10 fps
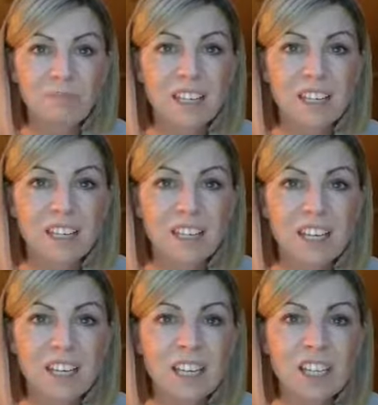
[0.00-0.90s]
She
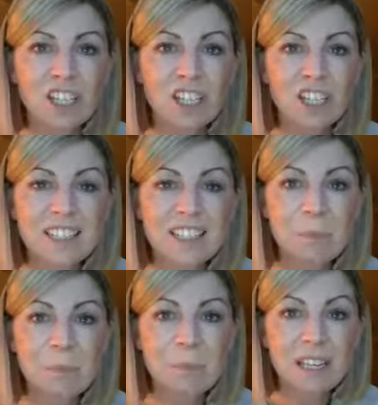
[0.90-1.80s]
is the epitome
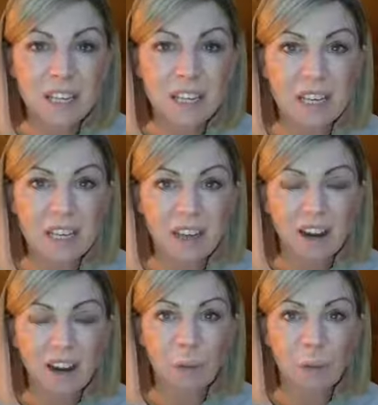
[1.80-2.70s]
of what a
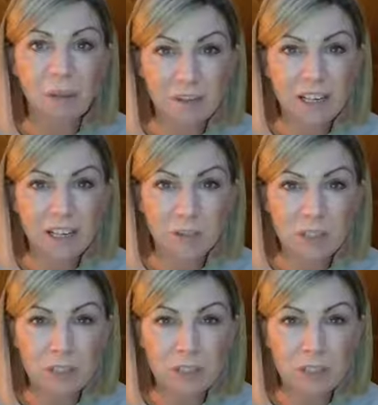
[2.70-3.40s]
best friend looks like.